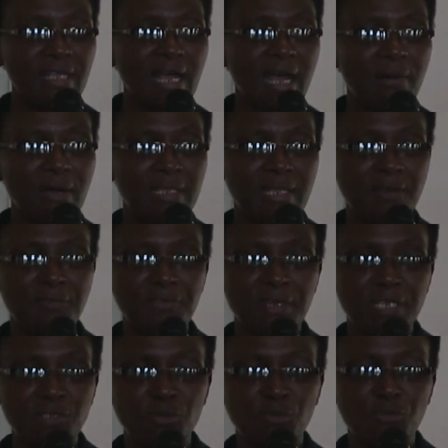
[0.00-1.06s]
now an
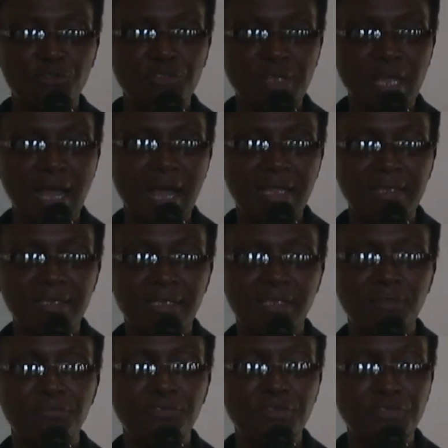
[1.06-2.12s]
average of
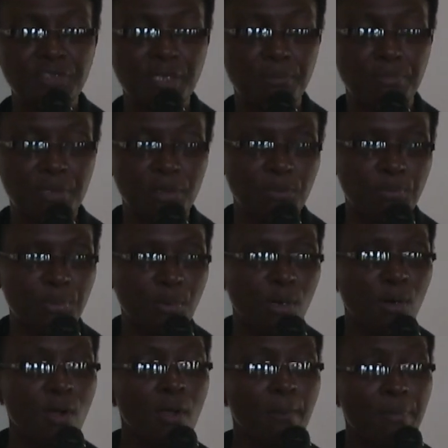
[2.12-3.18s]
350
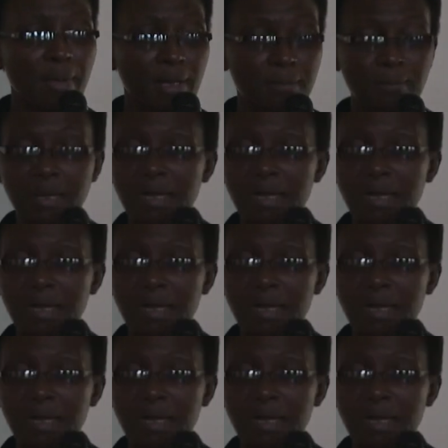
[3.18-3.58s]
people per